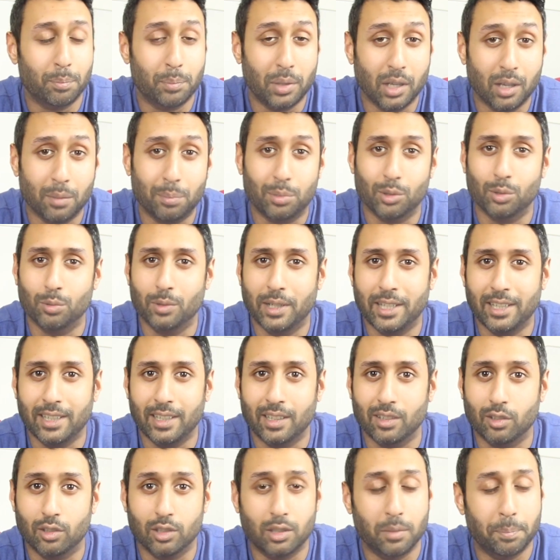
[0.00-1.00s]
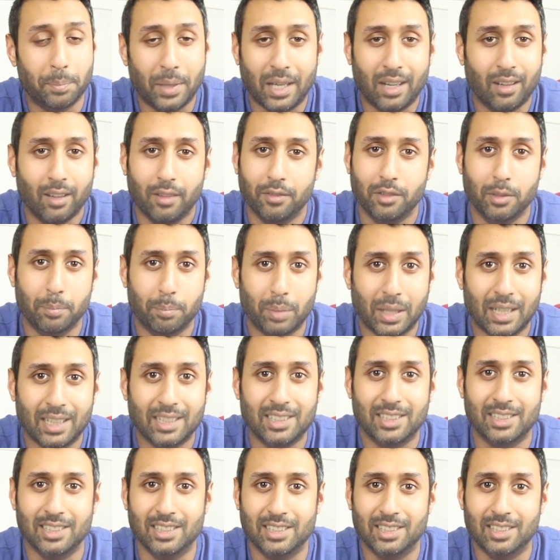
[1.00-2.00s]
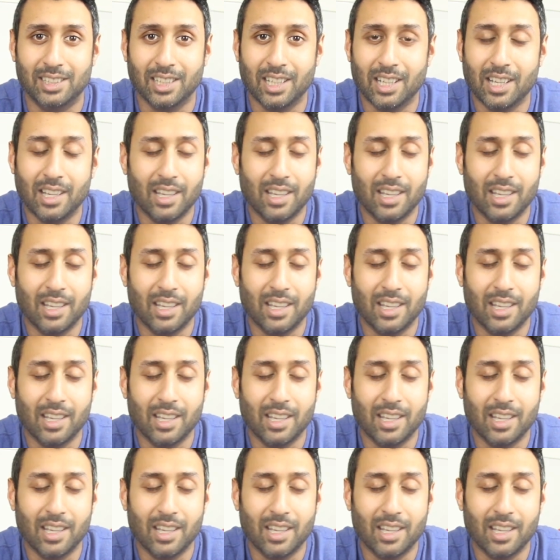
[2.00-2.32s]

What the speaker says: Purple Wedding, or the Battle of the Bastards?